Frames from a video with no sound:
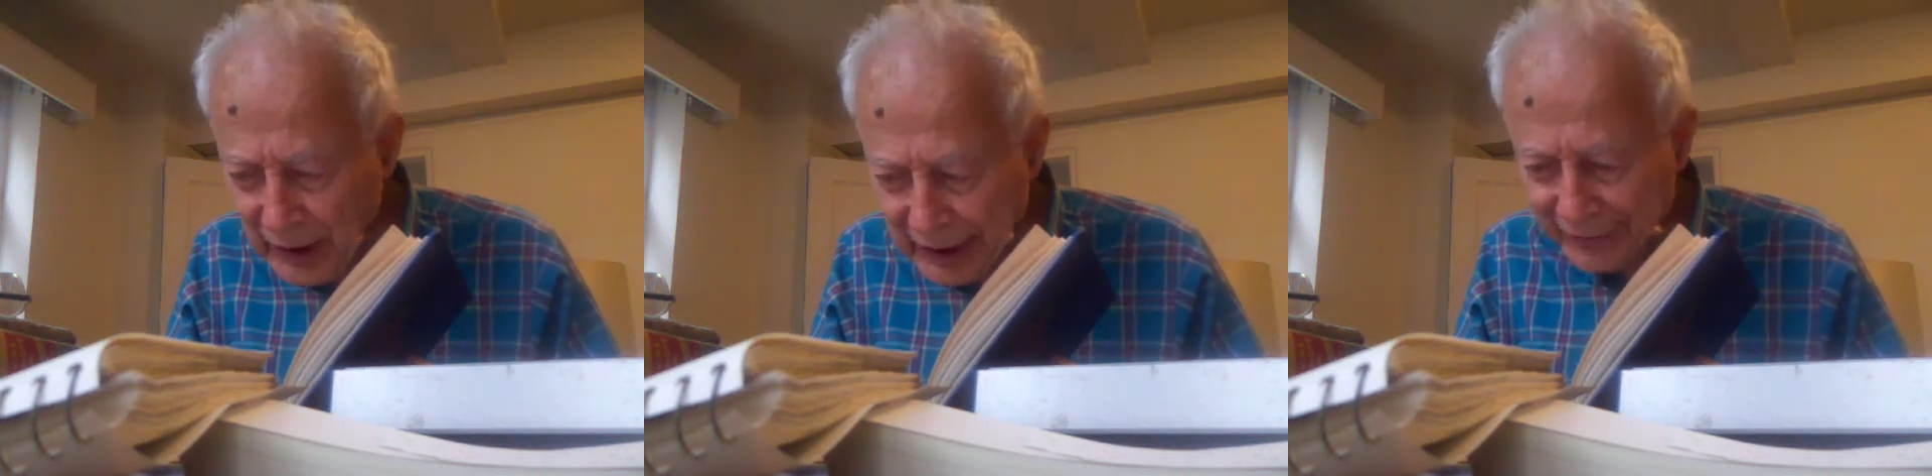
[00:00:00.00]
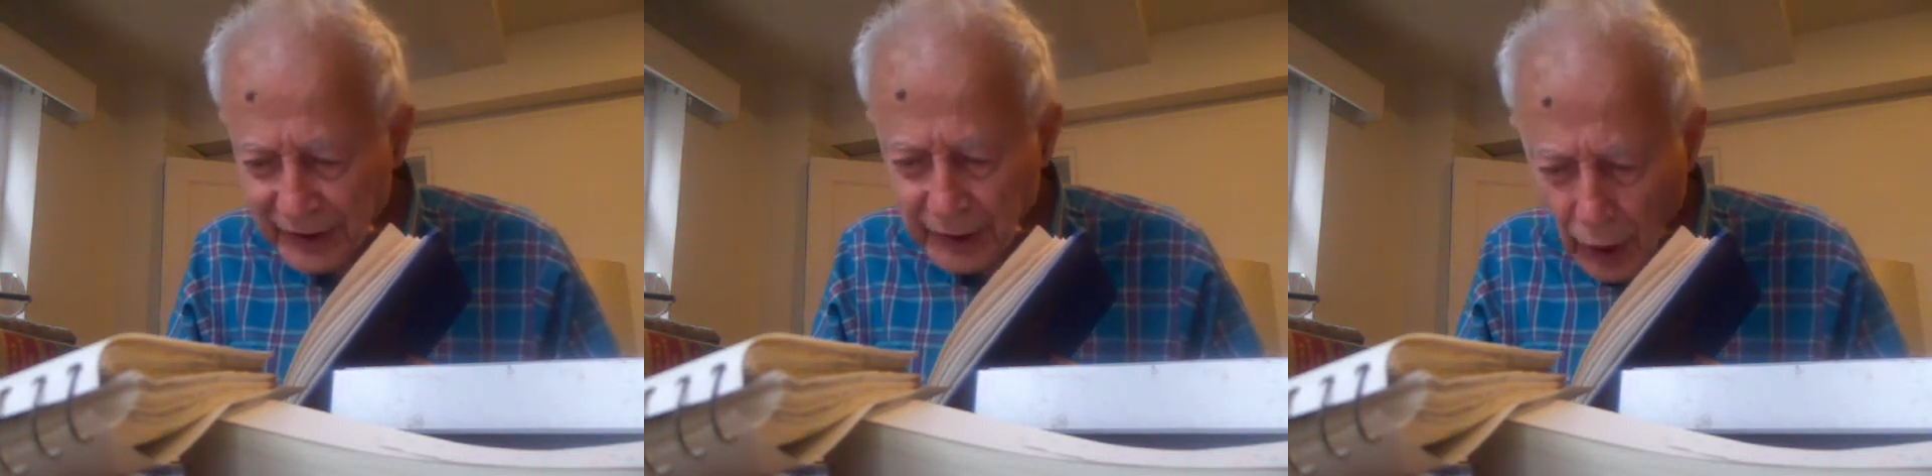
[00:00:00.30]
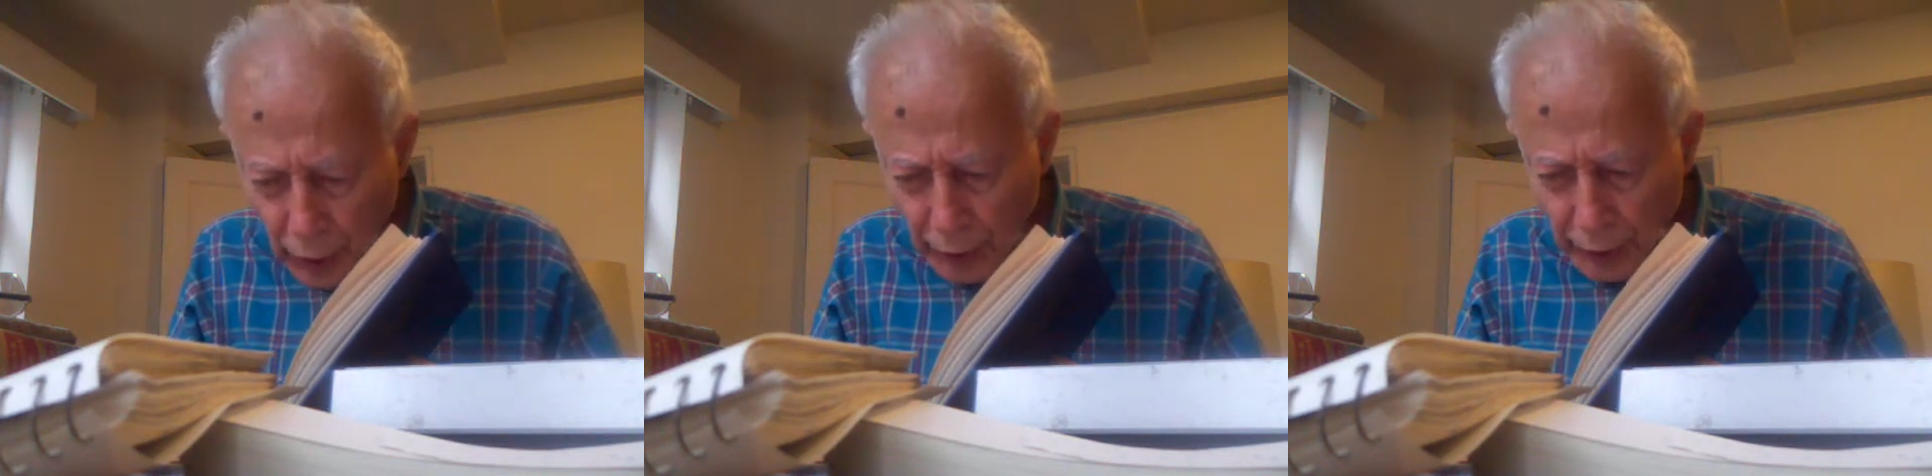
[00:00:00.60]
of an
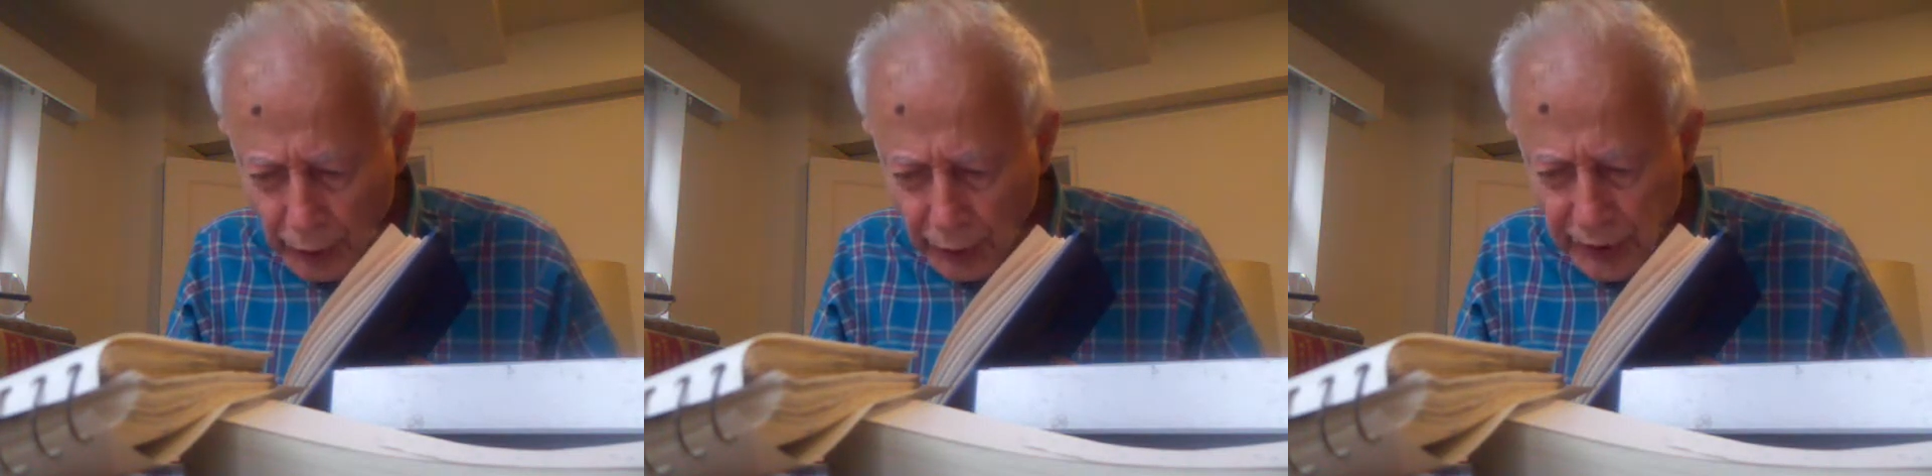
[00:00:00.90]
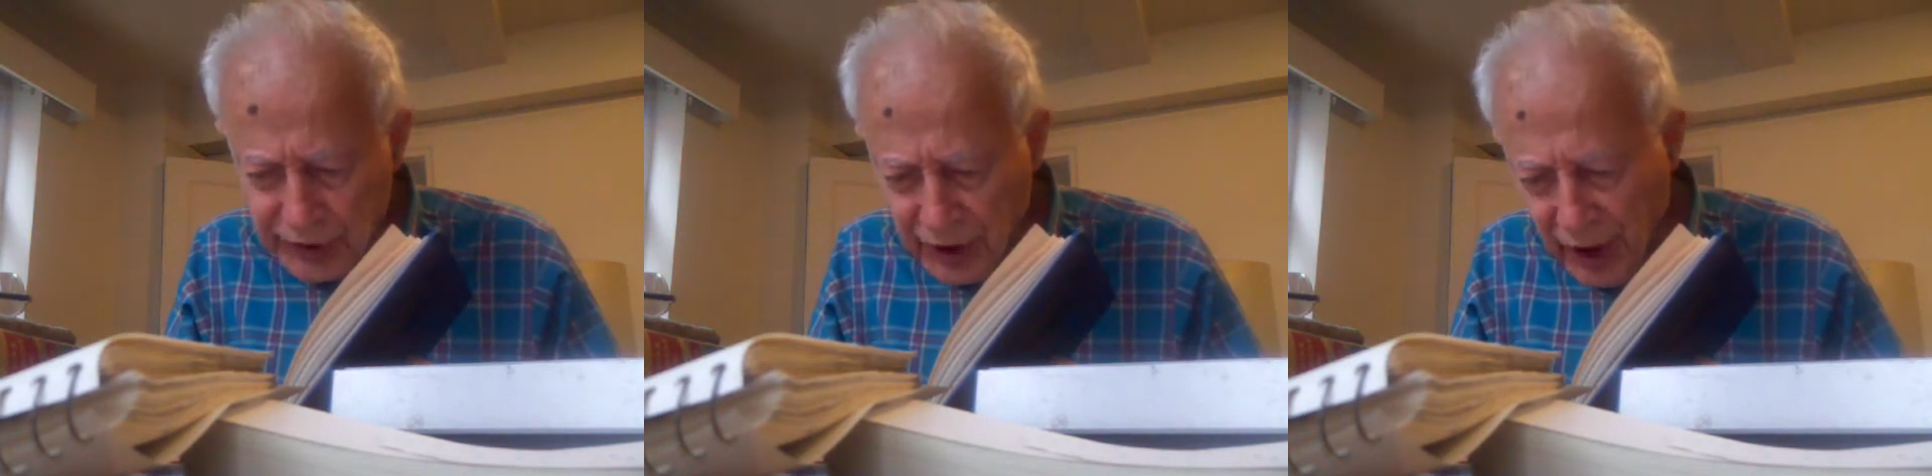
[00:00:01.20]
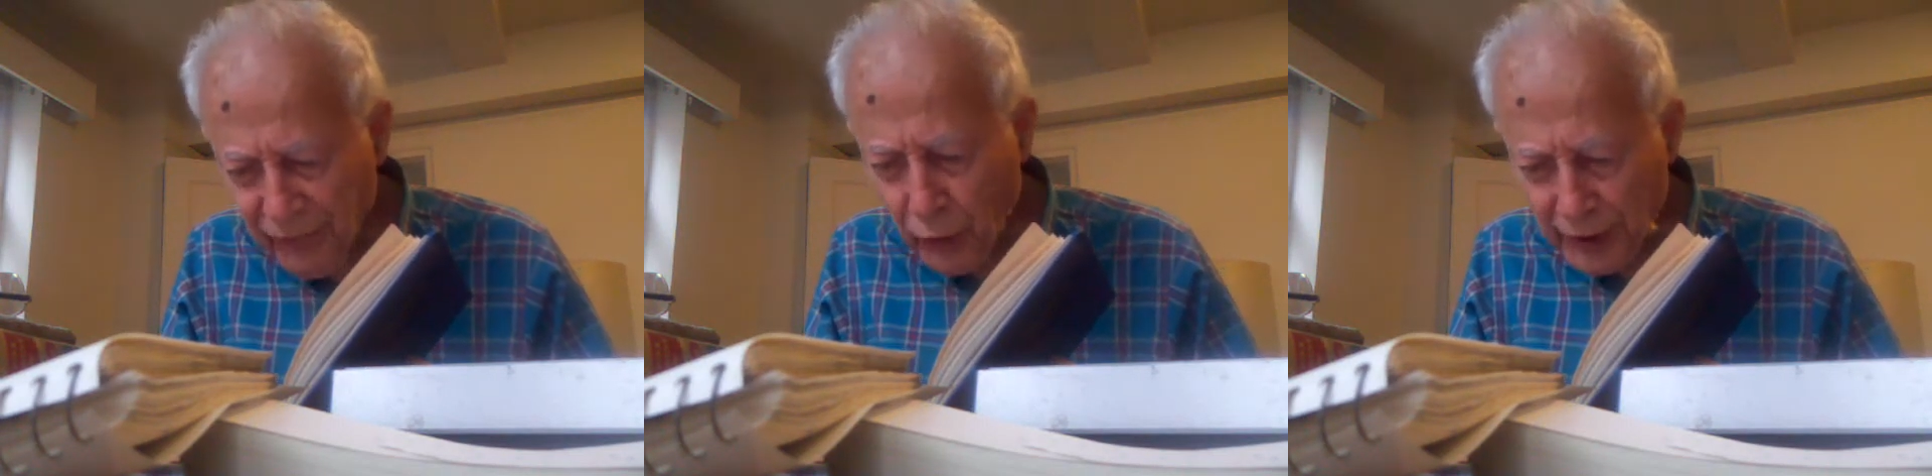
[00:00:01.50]
urge
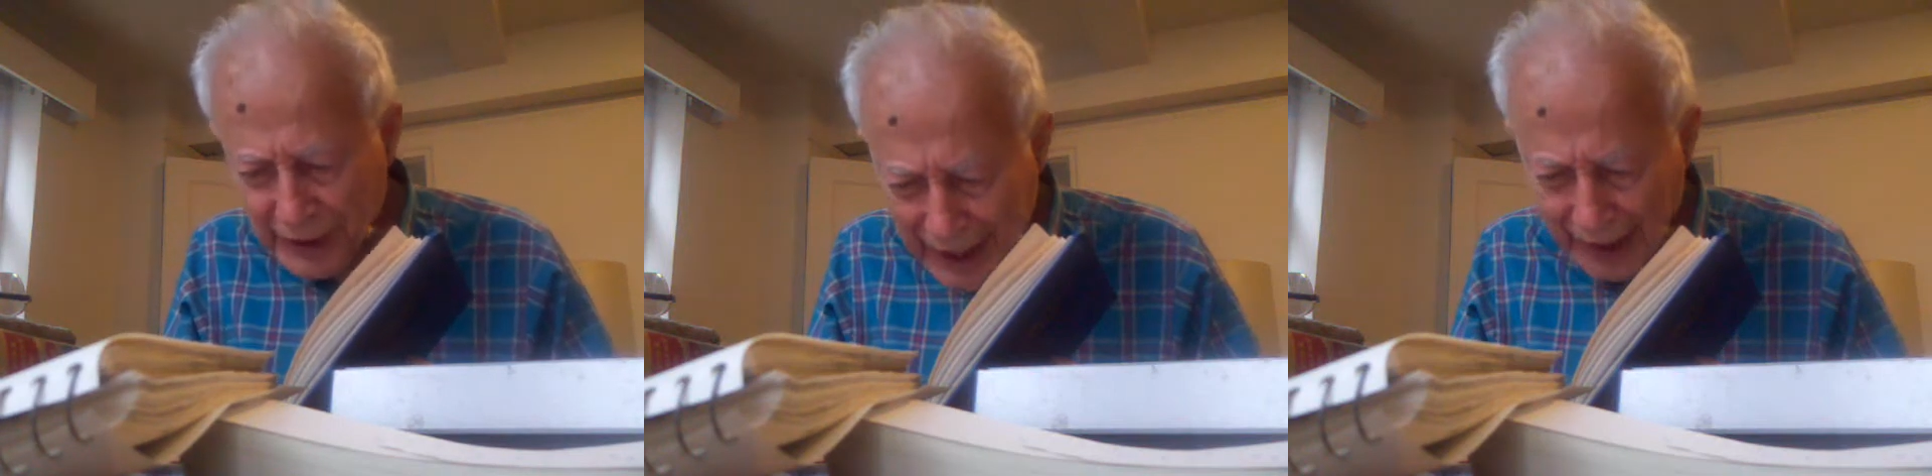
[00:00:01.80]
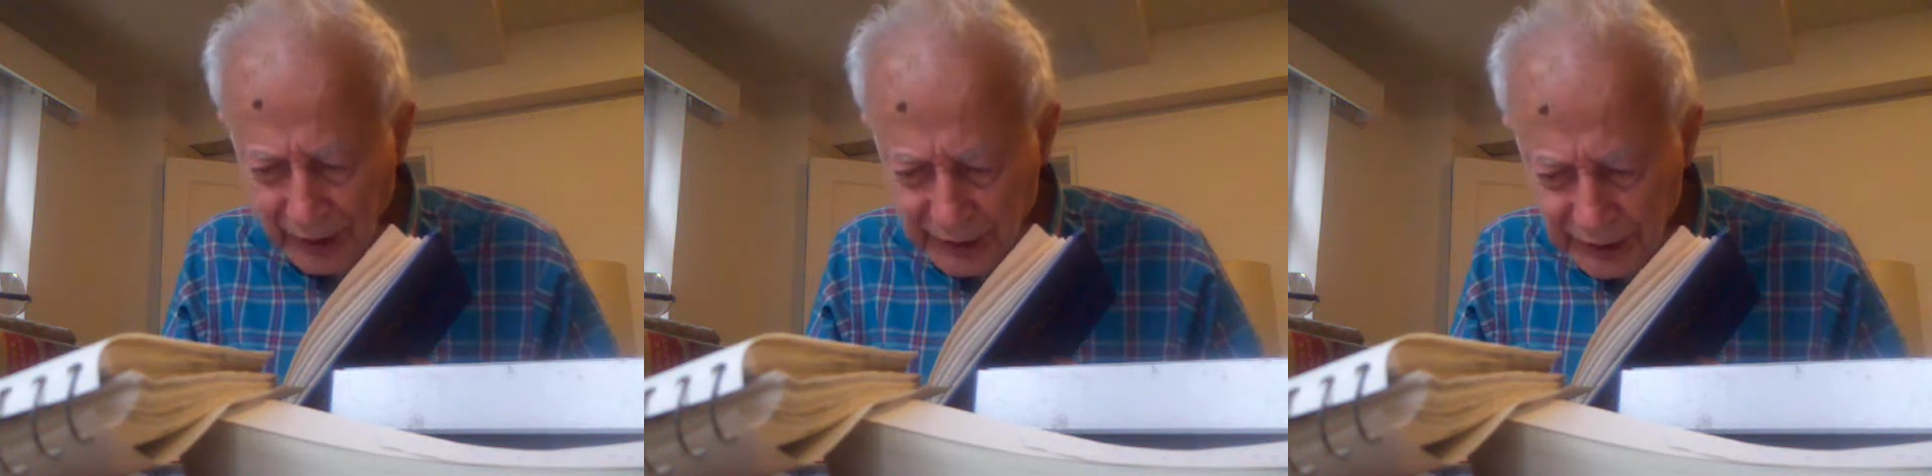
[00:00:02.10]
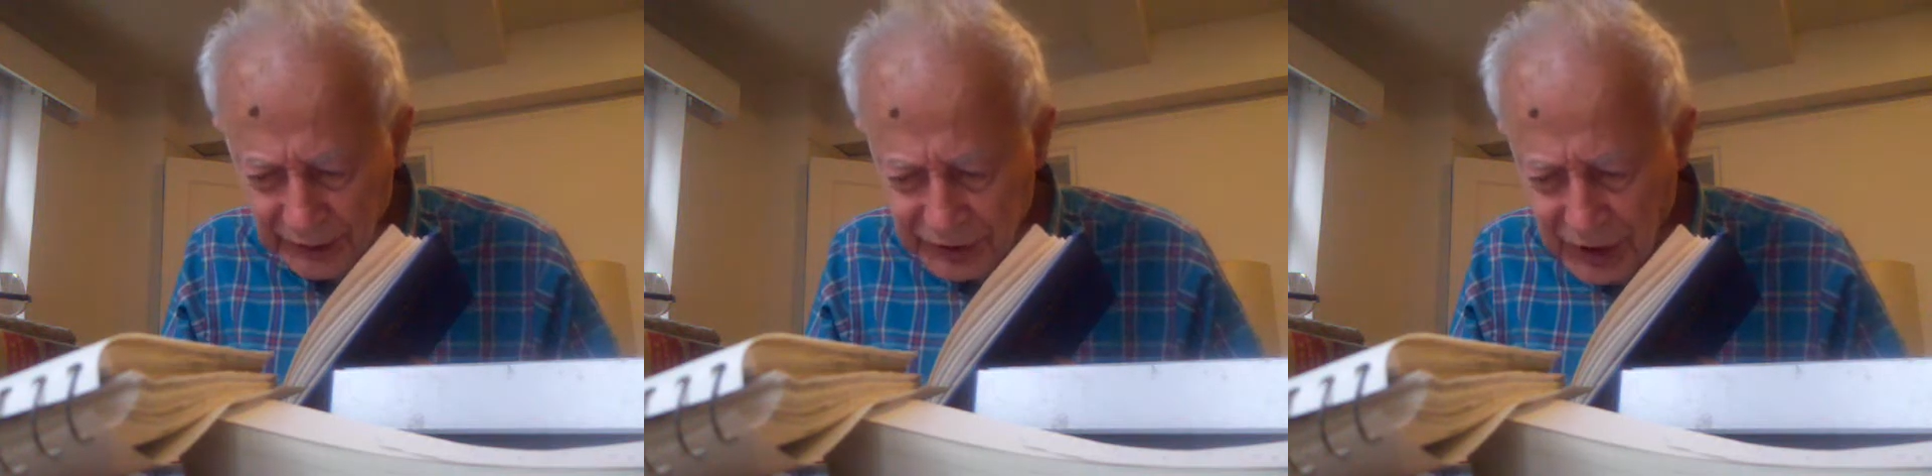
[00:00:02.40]
for
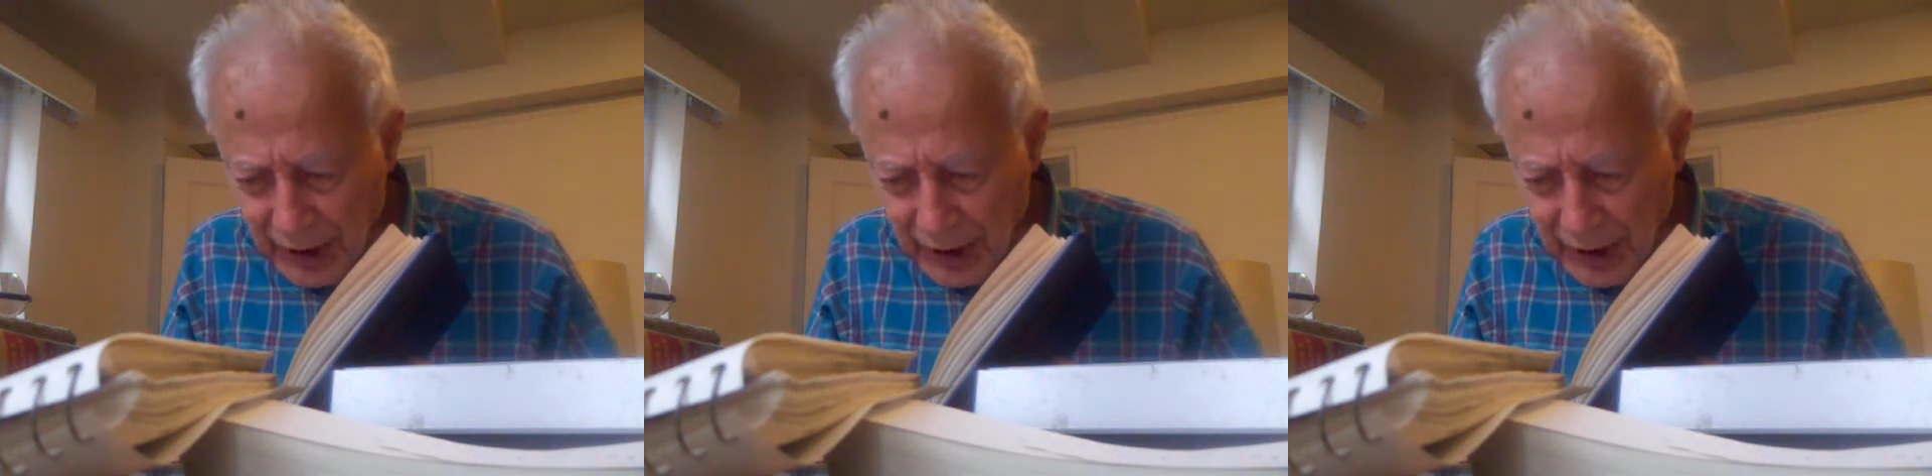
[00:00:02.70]
knowledge